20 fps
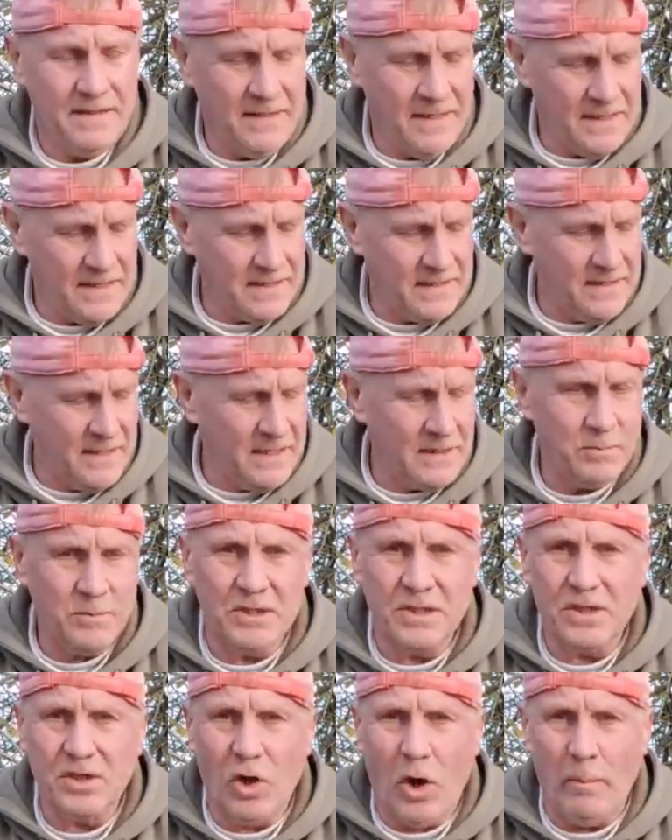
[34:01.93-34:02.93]
this
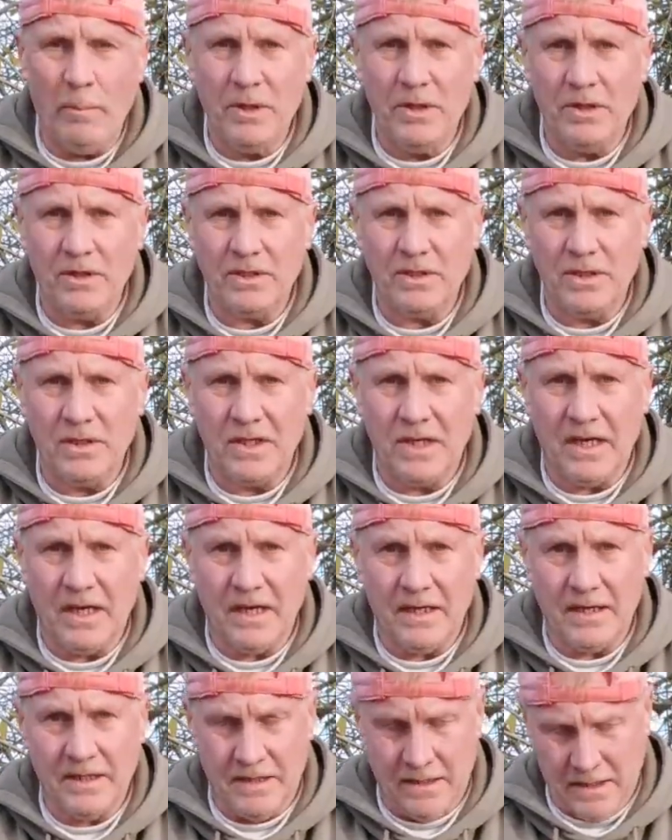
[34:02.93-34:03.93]
was the common that took it.